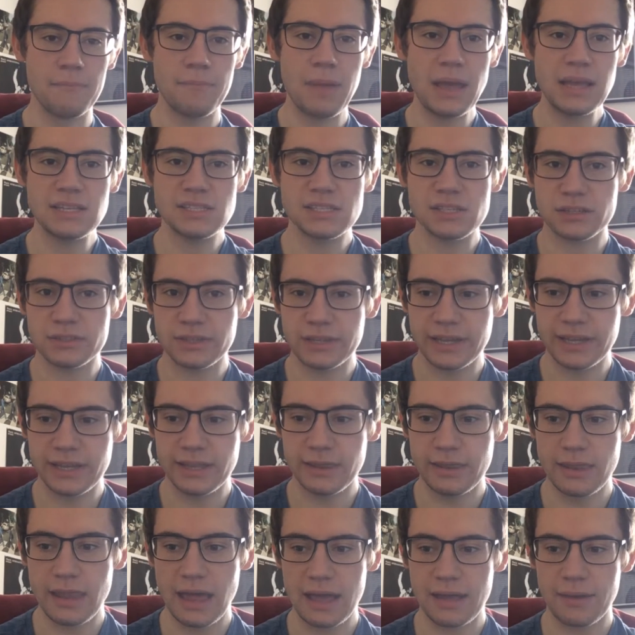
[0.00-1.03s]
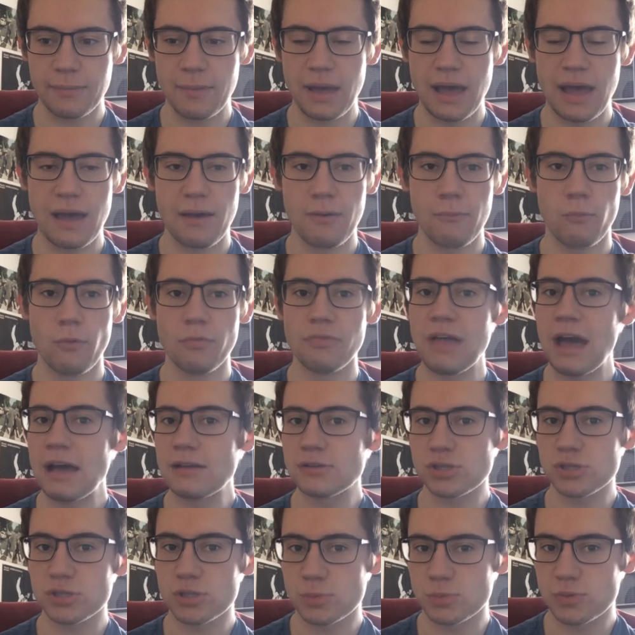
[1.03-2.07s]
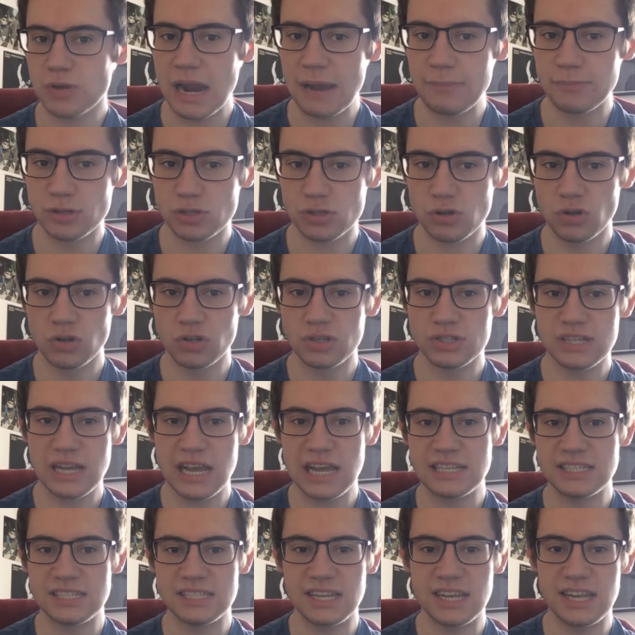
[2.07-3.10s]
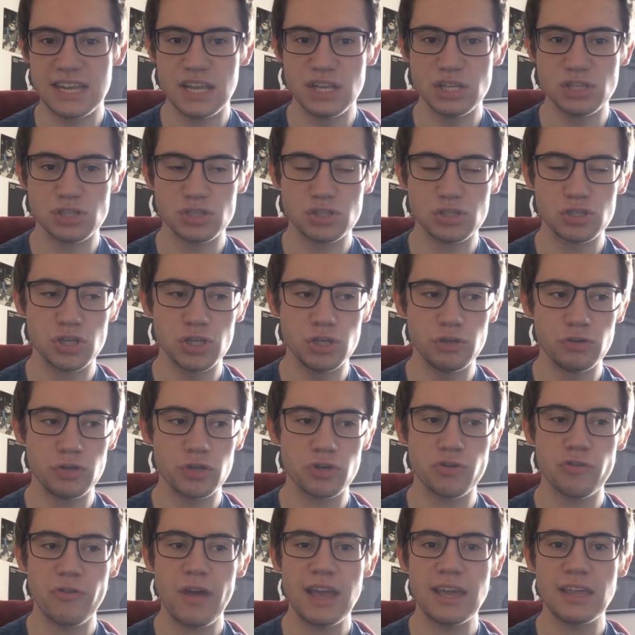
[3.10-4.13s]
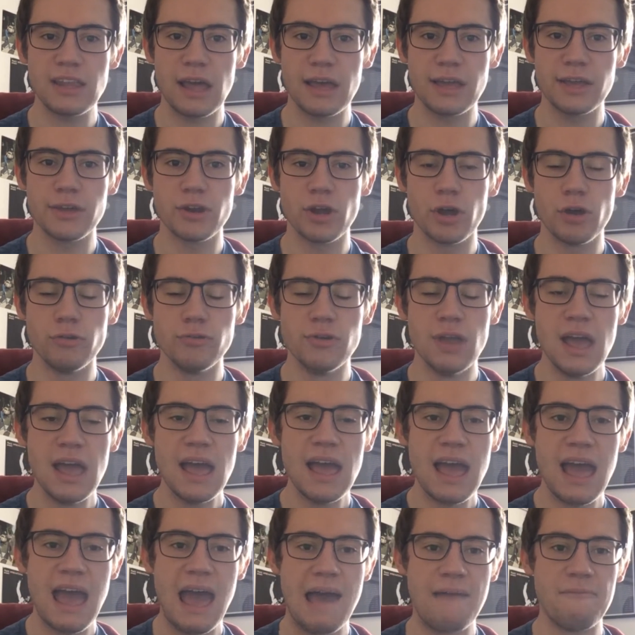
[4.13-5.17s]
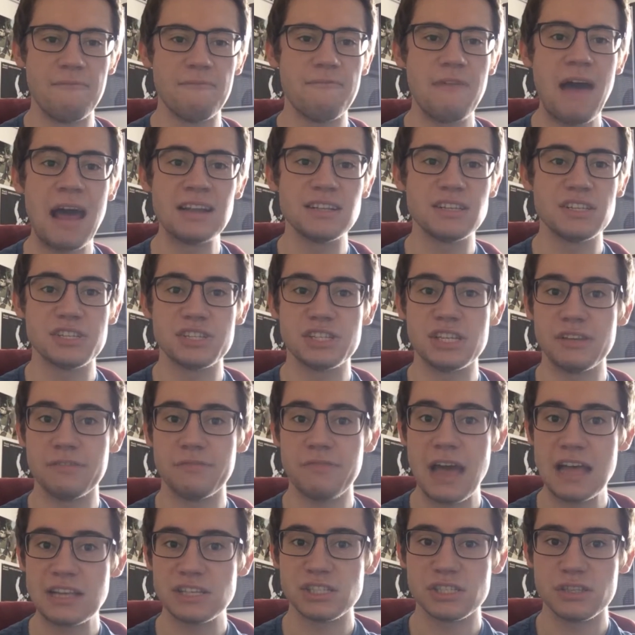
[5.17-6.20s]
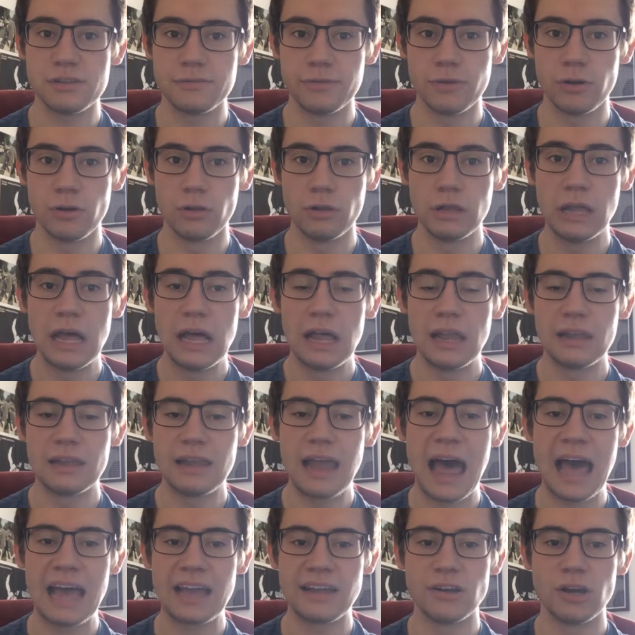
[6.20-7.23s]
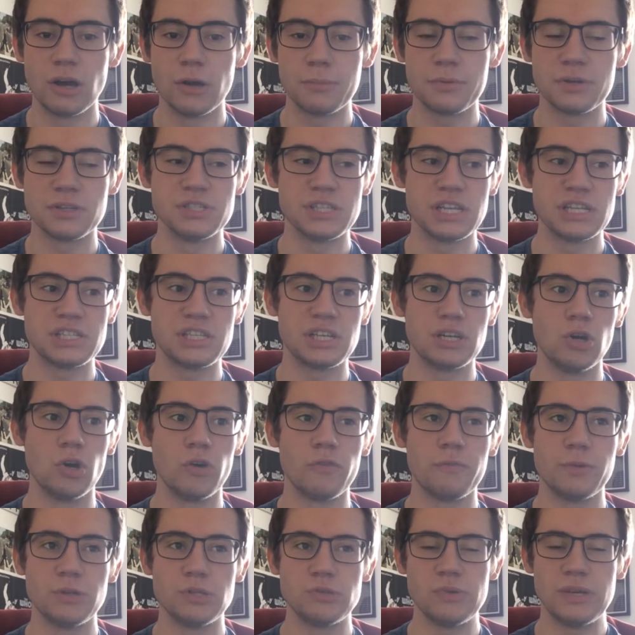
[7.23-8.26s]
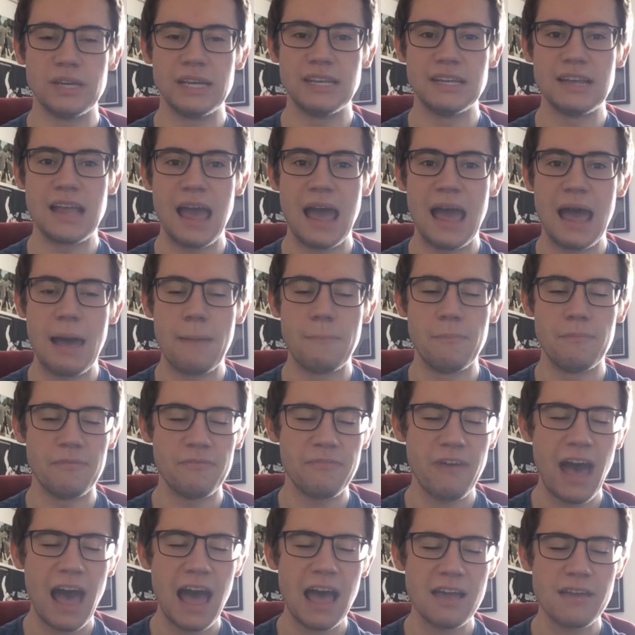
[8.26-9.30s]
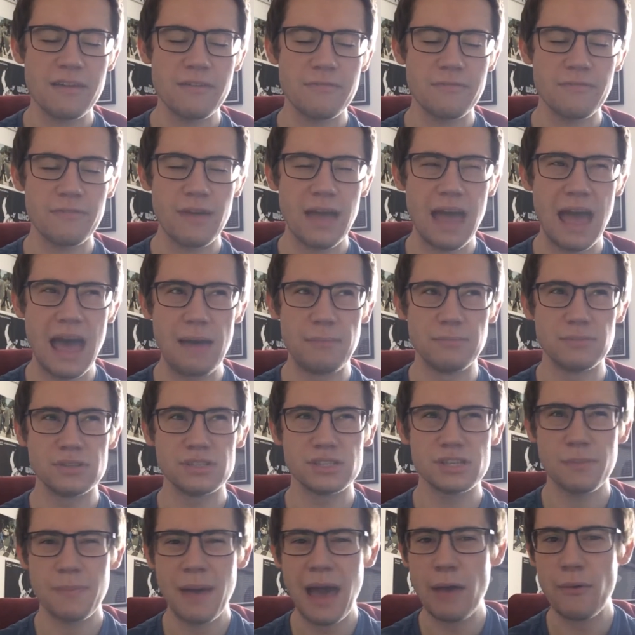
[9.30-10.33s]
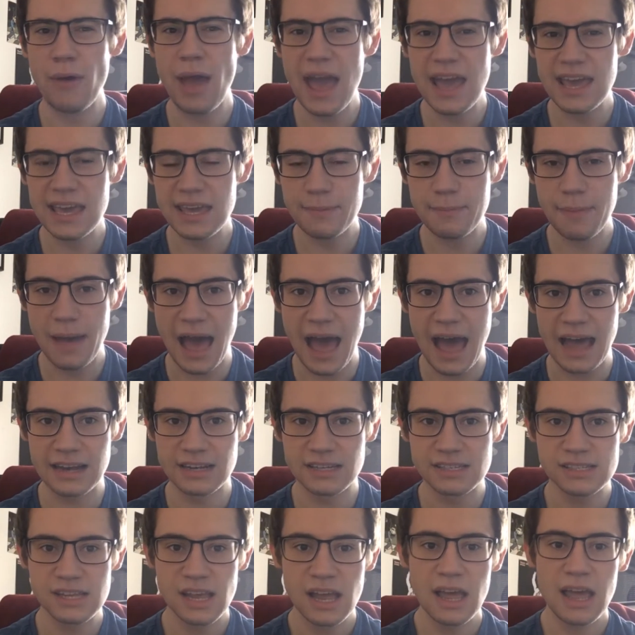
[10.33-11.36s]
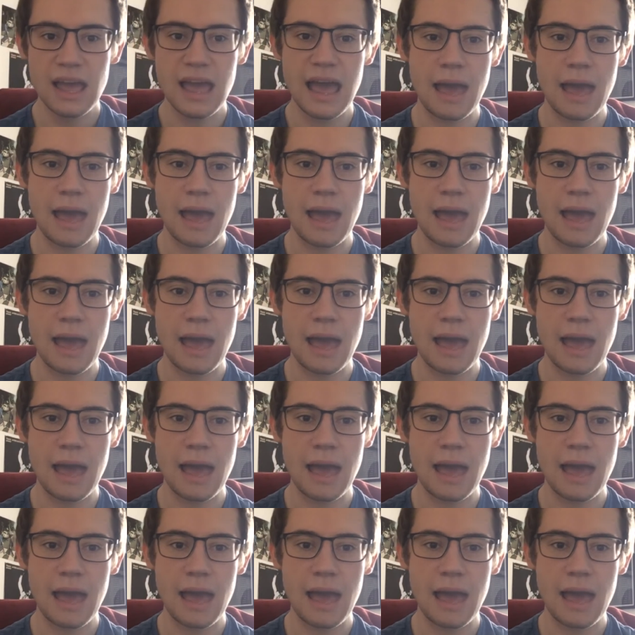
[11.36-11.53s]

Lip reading: Basically like what Dads with Subscribers contest is to create like your own fantasy festival lineup consisting of between five to about eight bands,